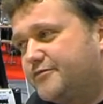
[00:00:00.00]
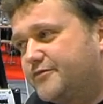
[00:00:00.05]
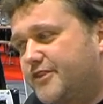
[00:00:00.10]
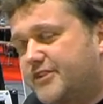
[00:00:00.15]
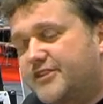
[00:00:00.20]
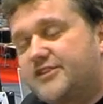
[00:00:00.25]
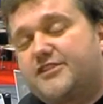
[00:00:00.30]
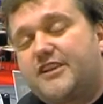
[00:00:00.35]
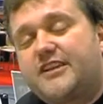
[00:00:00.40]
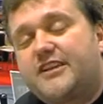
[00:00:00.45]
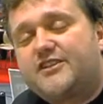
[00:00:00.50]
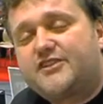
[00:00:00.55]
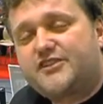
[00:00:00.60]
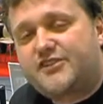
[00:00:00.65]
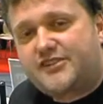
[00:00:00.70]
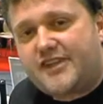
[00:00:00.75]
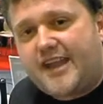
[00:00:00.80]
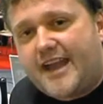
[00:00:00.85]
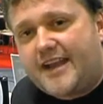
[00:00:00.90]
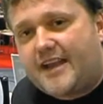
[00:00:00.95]
the signal
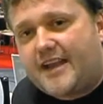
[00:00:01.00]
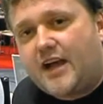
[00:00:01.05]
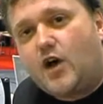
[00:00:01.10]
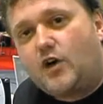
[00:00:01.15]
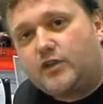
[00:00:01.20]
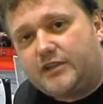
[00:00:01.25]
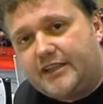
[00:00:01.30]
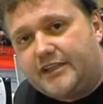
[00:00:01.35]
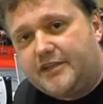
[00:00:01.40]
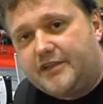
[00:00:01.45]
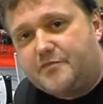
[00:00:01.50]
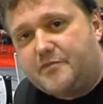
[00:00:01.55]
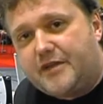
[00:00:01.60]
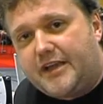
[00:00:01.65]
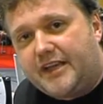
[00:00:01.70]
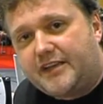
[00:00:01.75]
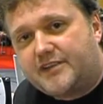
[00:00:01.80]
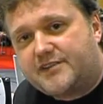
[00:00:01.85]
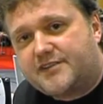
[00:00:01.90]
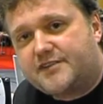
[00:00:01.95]
stand out in the
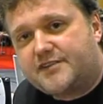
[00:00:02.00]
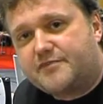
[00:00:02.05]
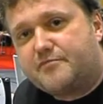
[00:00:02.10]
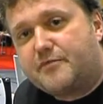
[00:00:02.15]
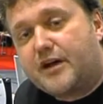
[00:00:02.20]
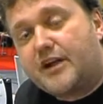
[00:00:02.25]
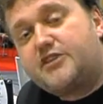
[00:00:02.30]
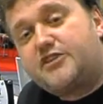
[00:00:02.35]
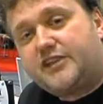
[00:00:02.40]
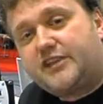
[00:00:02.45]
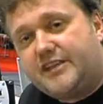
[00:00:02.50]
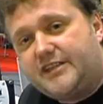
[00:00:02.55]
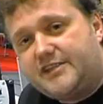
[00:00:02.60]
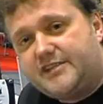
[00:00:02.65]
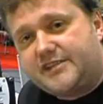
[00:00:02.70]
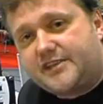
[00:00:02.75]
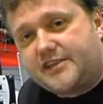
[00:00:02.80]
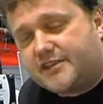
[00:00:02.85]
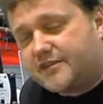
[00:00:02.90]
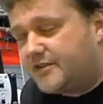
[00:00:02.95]
mix much
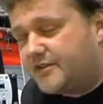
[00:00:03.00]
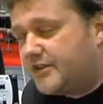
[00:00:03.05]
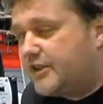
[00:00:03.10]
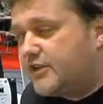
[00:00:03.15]
easier.